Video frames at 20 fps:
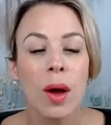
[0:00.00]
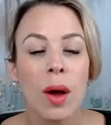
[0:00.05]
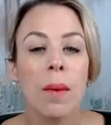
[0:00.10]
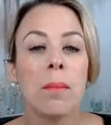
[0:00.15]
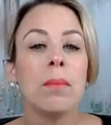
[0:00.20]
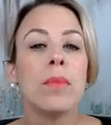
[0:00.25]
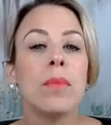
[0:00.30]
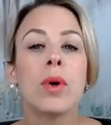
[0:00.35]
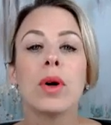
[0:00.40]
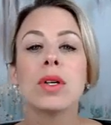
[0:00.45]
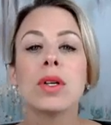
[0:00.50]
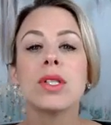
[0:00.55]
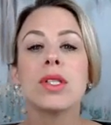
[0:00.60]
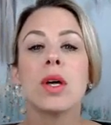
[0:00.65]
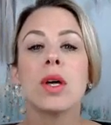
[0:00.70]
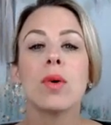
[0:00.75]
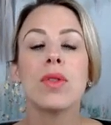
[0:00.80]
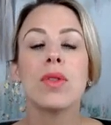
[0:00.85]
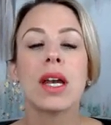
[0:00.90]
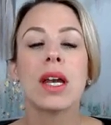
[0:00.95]
More
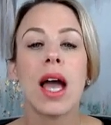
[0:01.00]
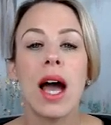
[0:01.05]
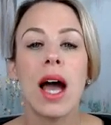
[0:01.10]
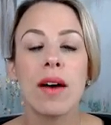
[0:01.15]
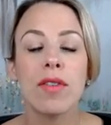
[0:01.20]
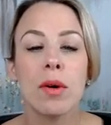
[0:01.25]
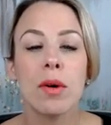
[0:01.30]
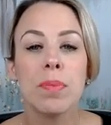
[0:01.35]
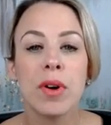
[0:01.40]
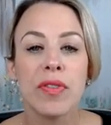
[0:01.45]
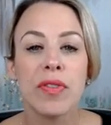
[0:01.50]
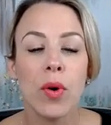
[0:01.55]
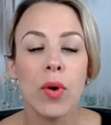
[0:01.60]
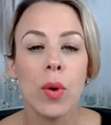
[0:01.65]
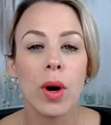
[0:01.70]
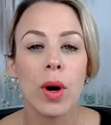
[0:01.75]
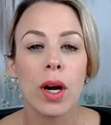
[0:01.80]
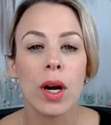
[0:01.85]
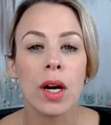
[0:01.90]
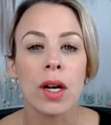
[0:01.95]
so than ever
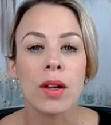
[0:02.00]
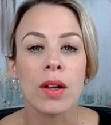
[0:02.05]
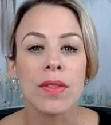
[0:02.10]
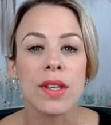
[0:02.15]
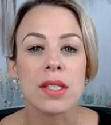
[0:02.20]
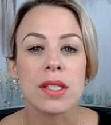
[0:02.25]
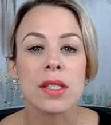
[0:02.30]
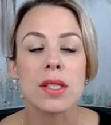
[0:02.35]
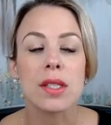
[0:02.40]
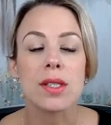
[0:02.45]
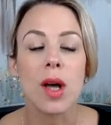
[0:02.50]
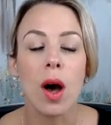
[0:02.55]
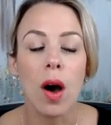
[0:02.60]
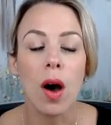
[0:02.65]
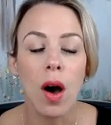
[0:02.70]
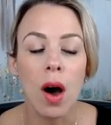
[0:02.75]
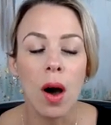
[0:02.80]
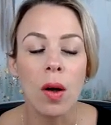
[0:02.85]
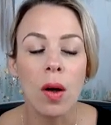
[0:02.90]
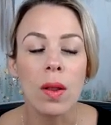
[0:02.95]
before, this is
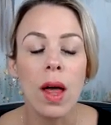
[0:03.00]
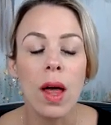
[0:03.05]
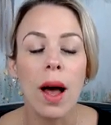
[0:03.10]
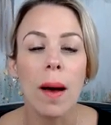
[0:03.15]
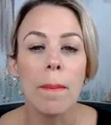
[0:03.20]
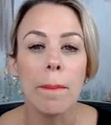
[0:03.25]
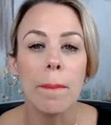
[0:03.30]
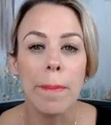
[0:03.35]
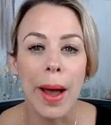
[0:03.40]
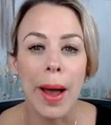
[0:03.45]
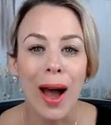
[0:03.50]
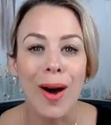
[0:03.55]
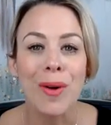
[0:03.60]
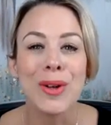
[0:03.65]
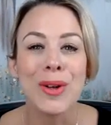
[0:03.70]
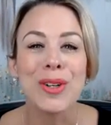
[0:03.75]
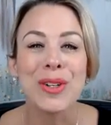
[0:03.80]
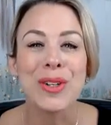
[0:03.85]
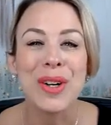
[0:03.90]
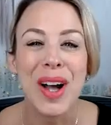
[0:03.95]
all about
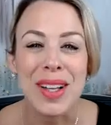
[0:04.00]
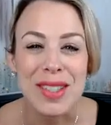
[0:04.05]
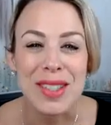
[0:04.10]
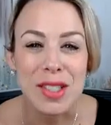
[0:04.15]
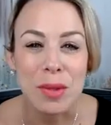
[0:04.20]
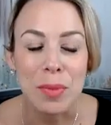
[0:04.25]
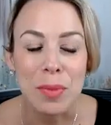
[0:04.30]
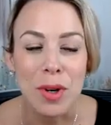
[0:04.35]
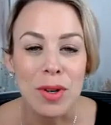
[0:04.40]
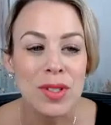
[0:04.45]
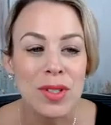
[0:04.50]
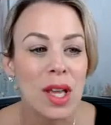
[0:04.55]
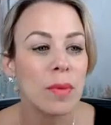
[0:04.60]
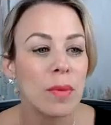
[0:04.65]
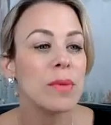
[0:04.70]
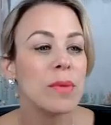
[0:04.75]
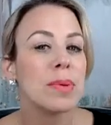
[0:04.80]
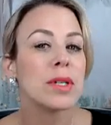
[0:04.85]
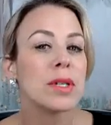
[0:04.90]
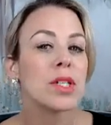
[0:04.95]
your customers. And
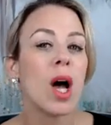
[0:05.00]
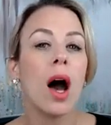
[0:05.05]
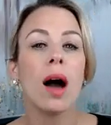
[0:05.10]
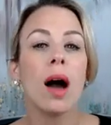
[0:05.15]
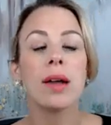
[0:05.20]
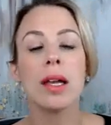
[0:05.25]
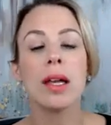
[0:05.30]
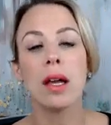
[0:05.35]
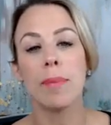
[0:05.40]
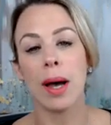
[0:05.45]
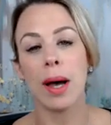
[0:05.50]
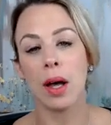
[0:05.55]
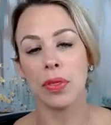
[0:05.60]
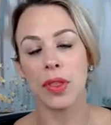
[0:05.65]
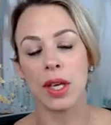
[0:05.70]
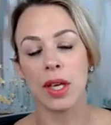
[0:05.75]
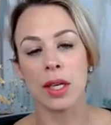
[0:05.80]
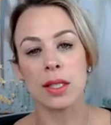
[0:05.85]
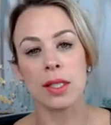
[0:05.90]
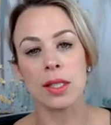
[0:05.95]
we've been talking about
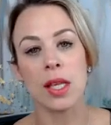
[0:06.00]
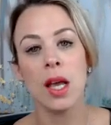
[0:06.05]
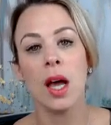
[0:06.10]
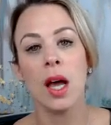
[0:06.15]
this